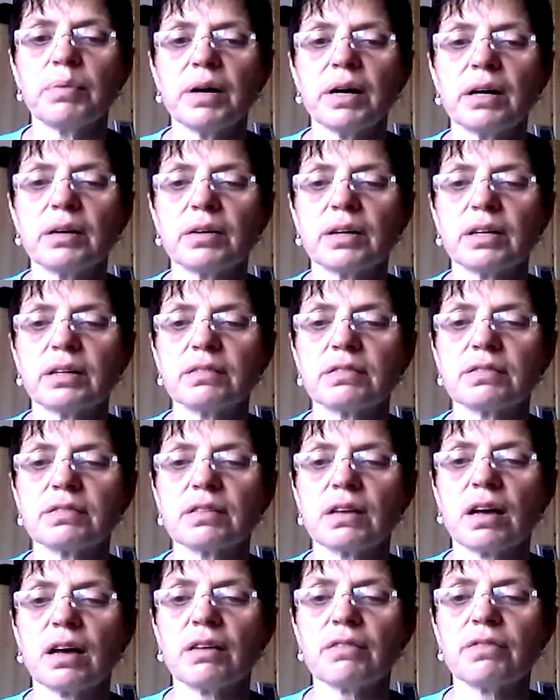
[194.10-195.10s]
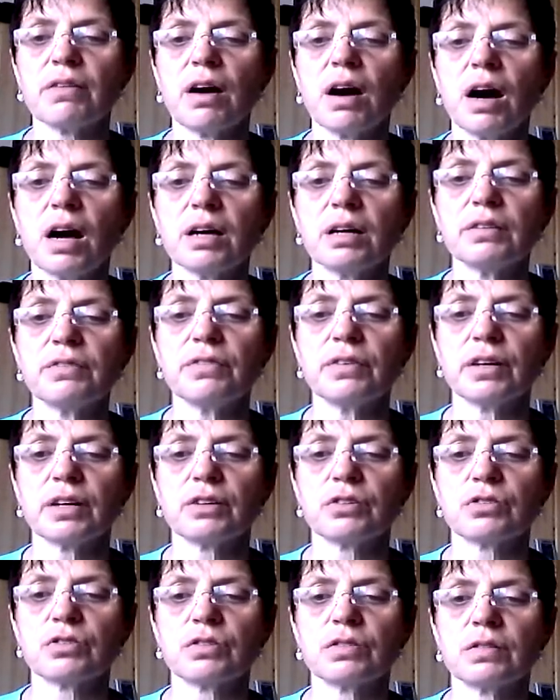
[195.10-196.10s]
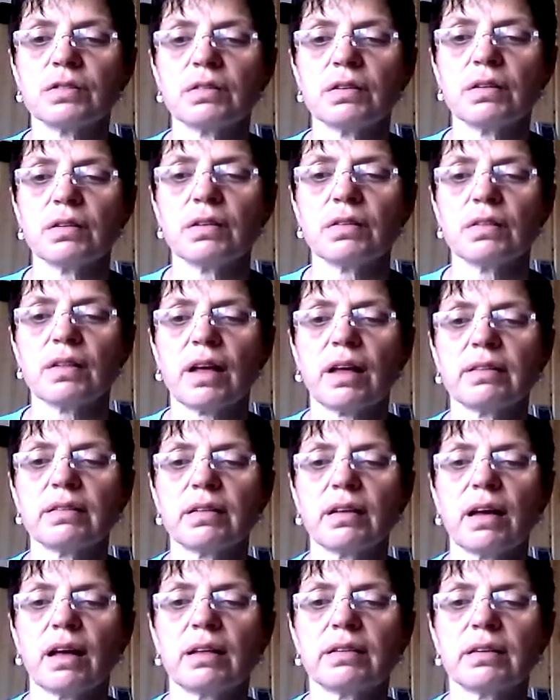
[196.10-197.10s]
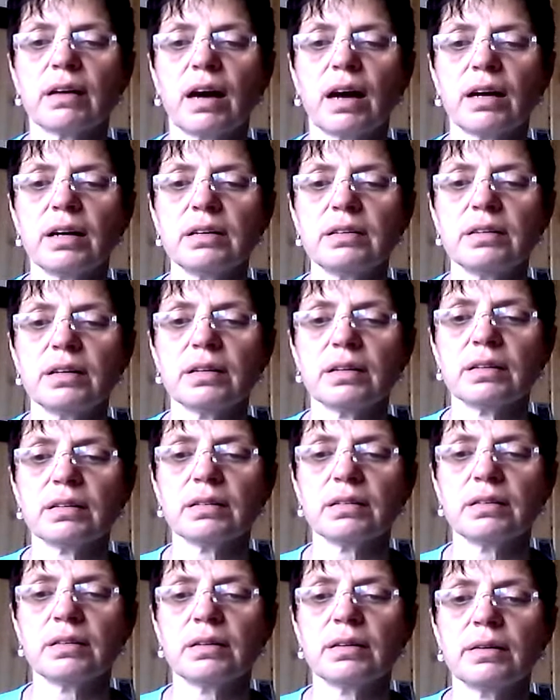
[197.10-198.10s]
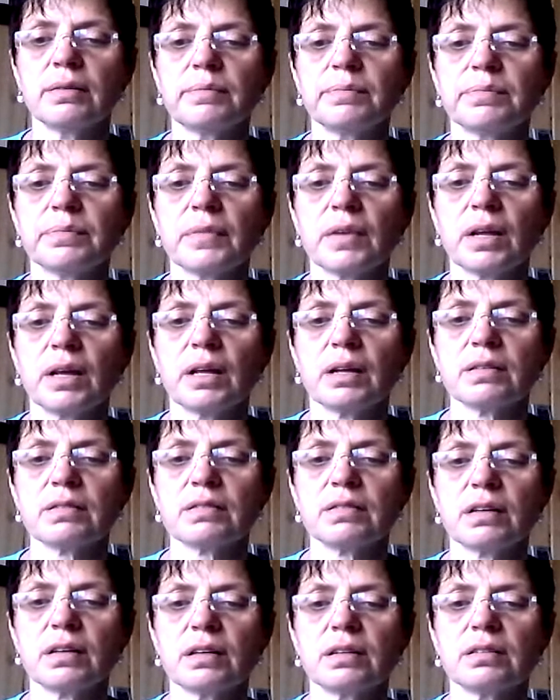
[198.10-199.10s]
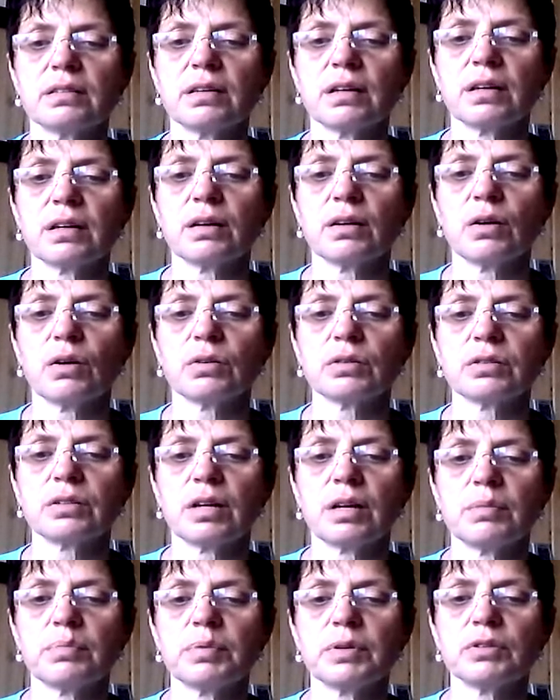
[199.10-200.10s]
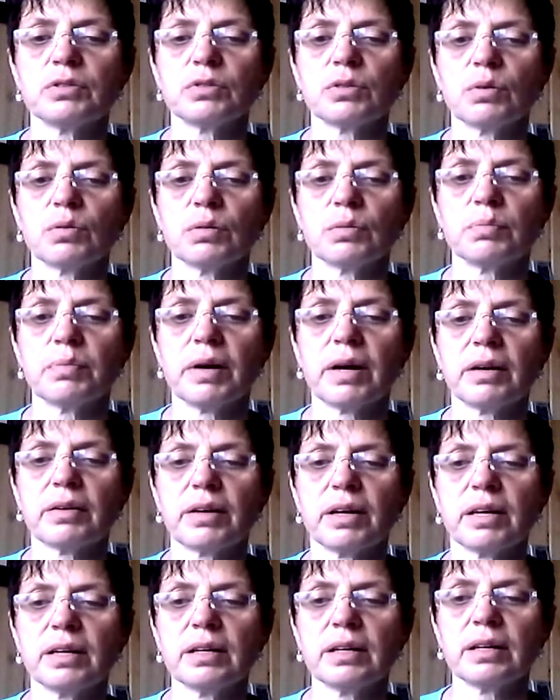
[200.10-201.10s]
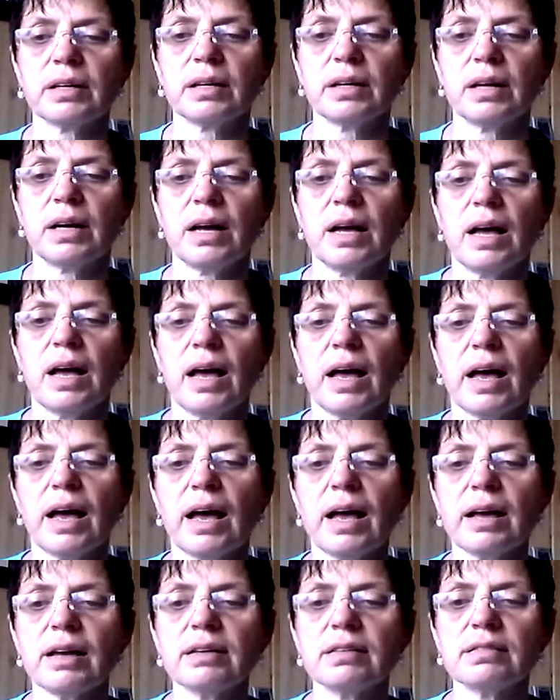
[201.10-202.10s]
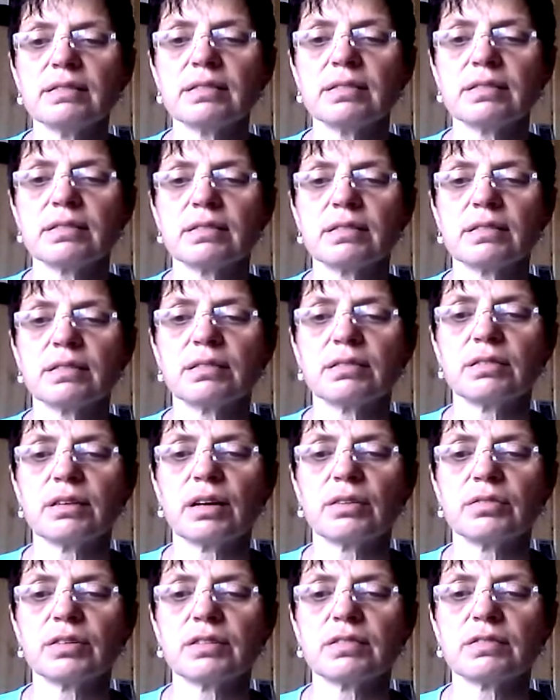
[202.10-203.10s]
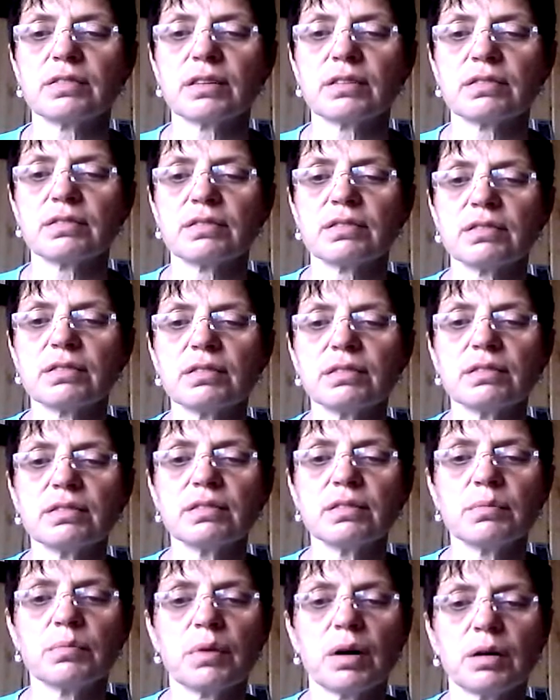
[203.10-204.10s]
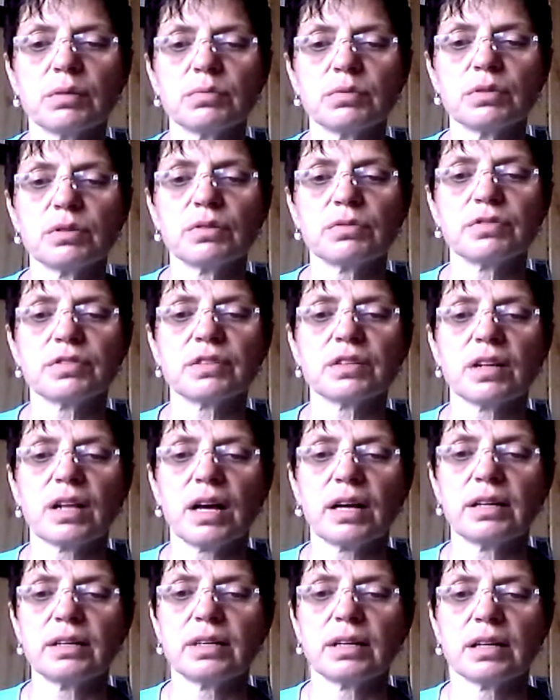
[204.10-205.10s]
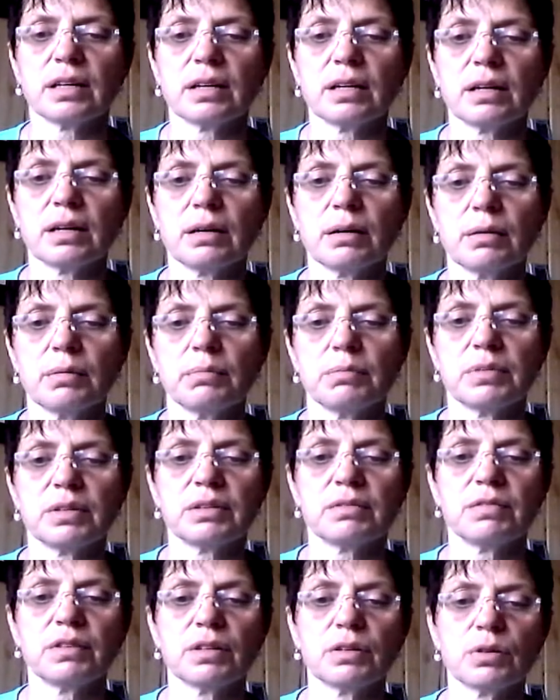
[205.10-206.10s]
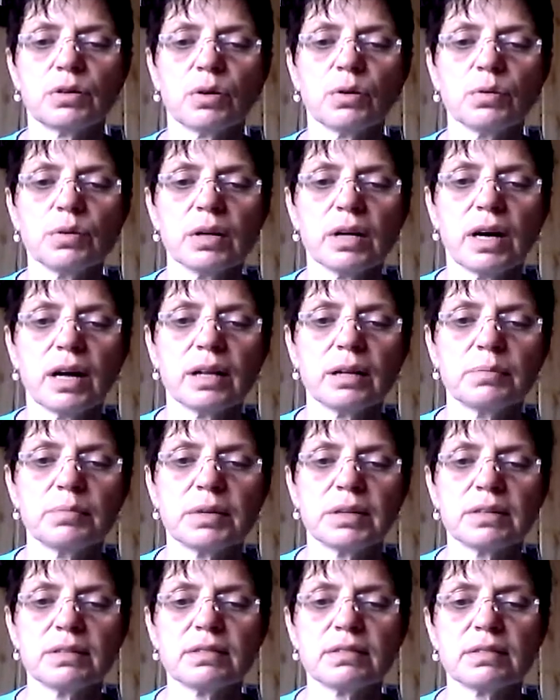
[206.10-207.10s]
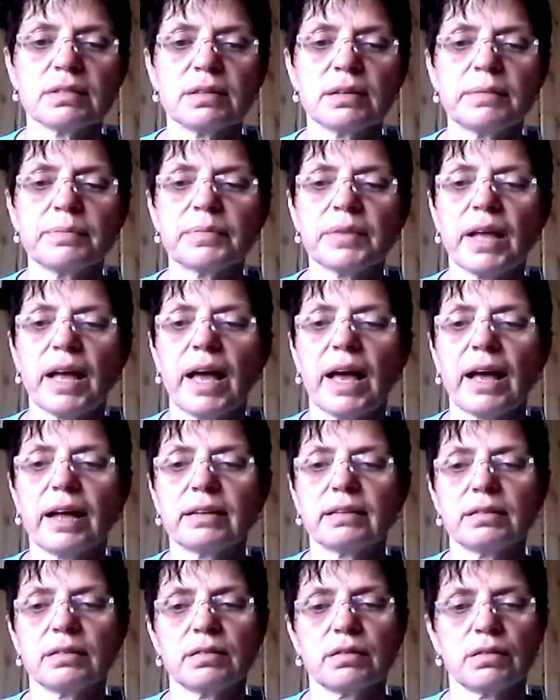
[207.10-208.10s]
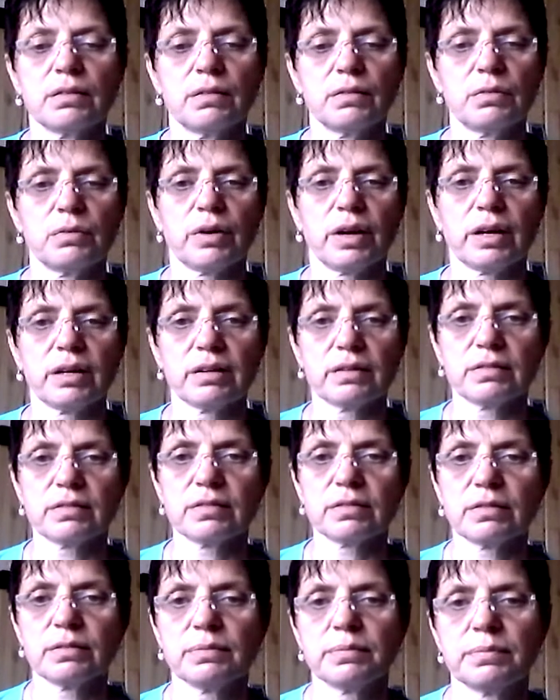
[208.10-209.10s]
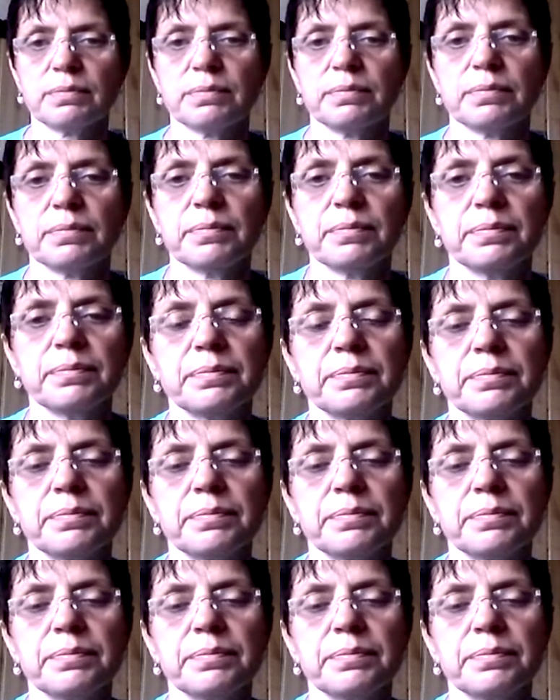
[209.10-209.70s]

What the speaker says: and the bearings have higher friction than an ideal cylindrical or tapered roller bearing, as there is a certain amount of sliding between roller elements and the rings.